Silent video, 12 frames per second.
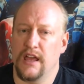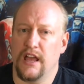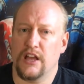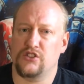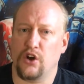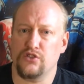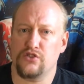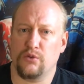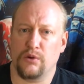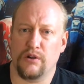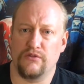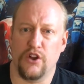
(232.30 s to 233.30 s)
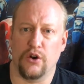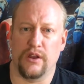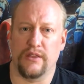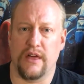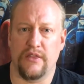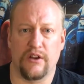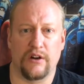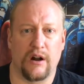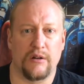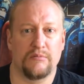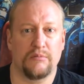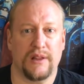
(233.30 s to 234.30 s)
It's also worth noting that there
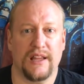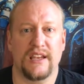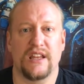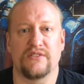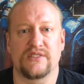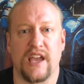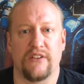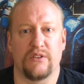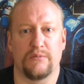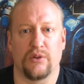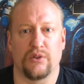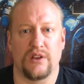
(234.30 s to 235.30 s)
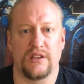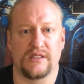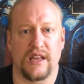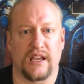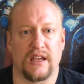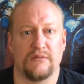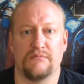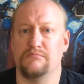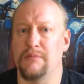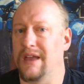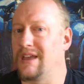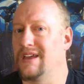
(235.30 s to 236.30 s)
are plenty of Skaven abilities that can
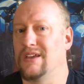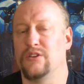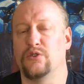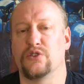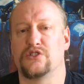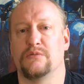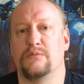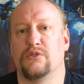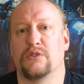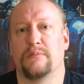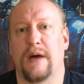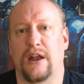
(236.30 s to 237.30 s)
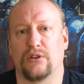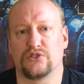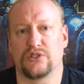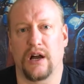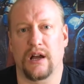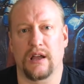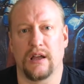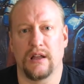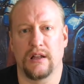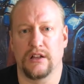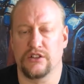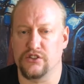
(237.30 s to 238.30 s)
make units immune to battle shock.
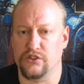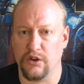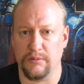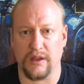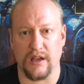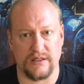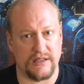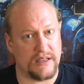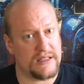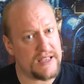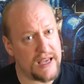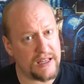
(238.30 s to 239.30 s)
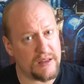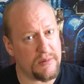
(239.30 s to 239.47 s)
This is good because, as I said at the